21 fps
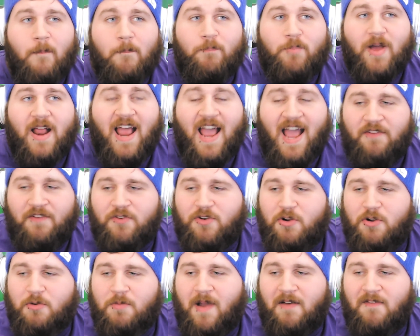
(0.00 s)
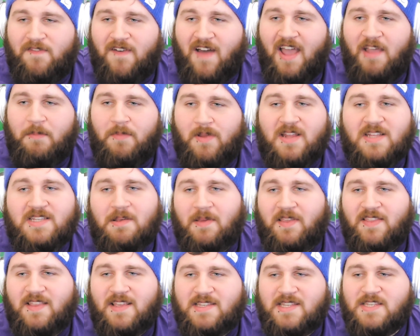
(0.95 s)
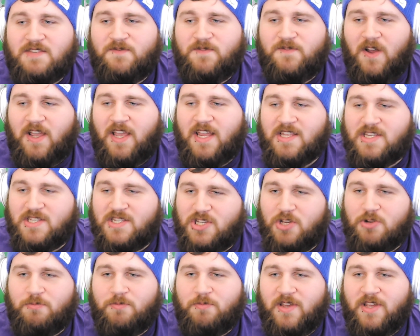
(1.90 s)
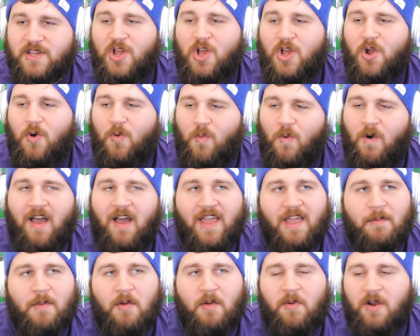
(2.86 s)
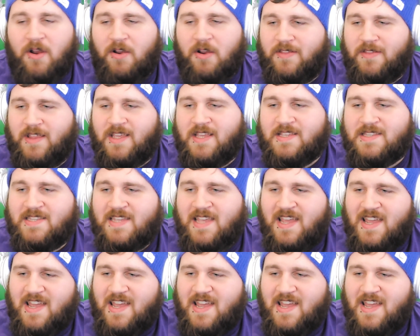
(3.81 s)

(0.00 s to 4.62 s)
But after about 5 minutes, I'm like, this is fucking stupid. Why am I wearing these?